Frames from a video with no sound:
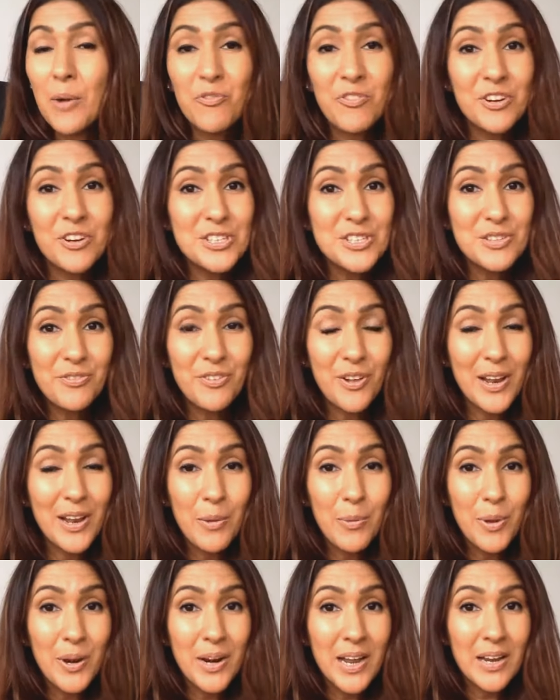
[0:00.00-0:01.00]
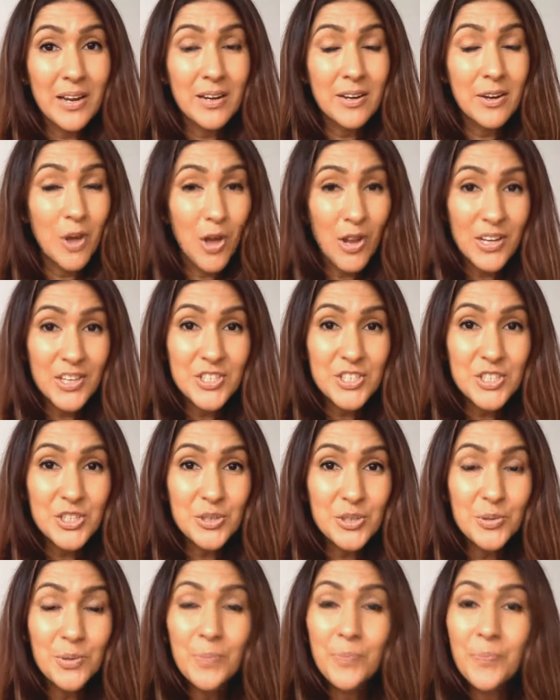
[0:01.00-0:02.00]
first of all, I want to acknowledge
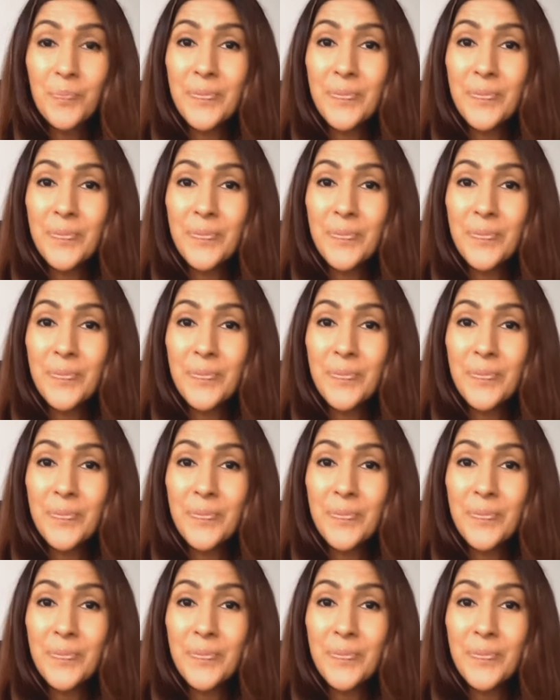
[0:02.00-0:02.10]
you.